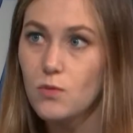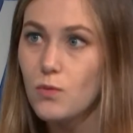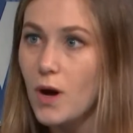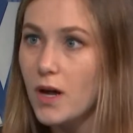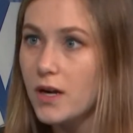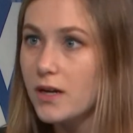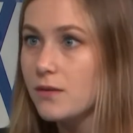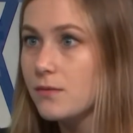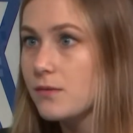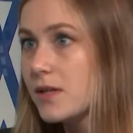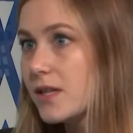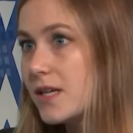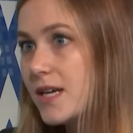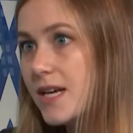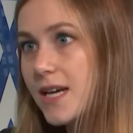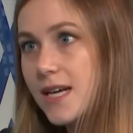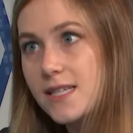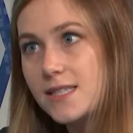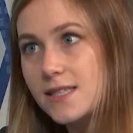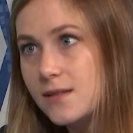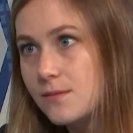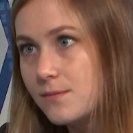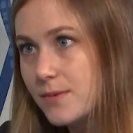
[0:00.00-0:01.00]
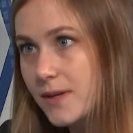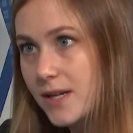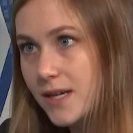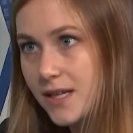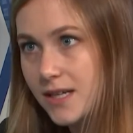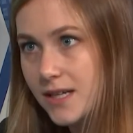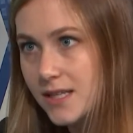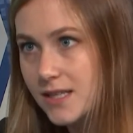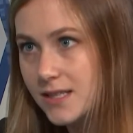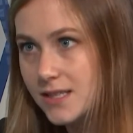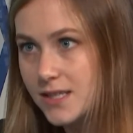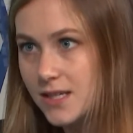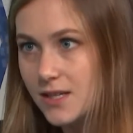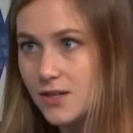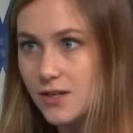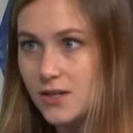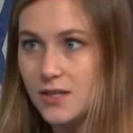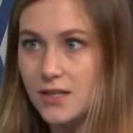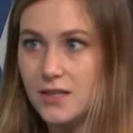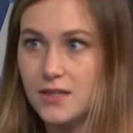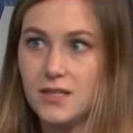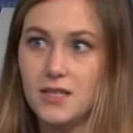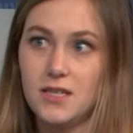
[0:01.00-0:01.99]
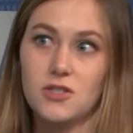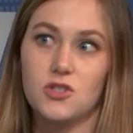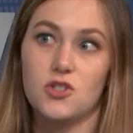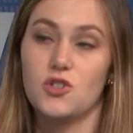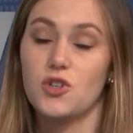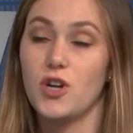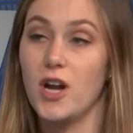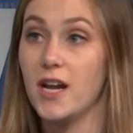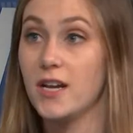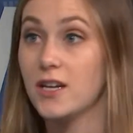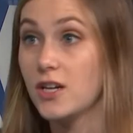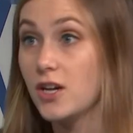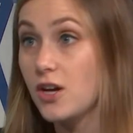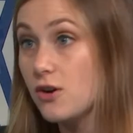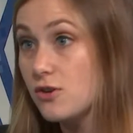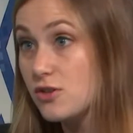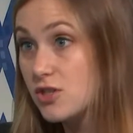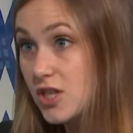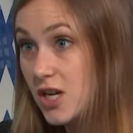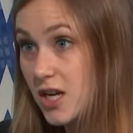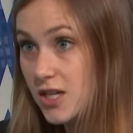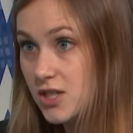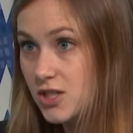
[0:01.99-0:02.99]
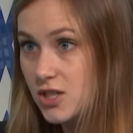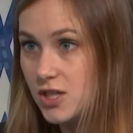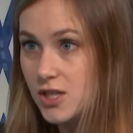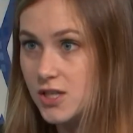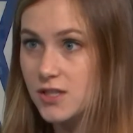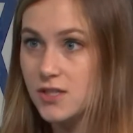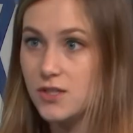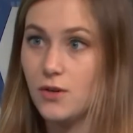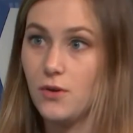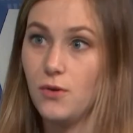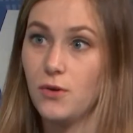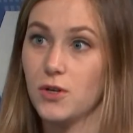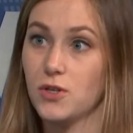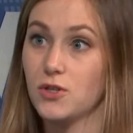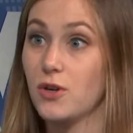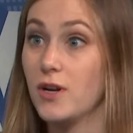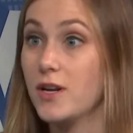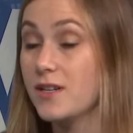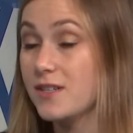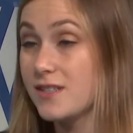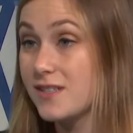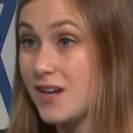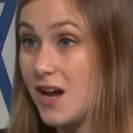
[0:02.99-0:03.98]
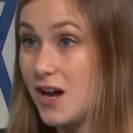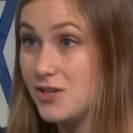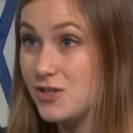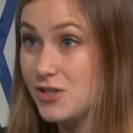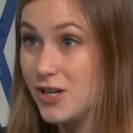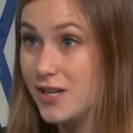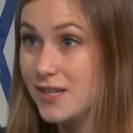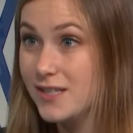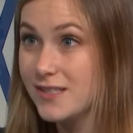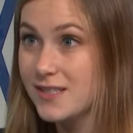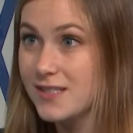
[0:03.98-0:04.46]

water really isn't being considered in these trade negotiations or trade discussions.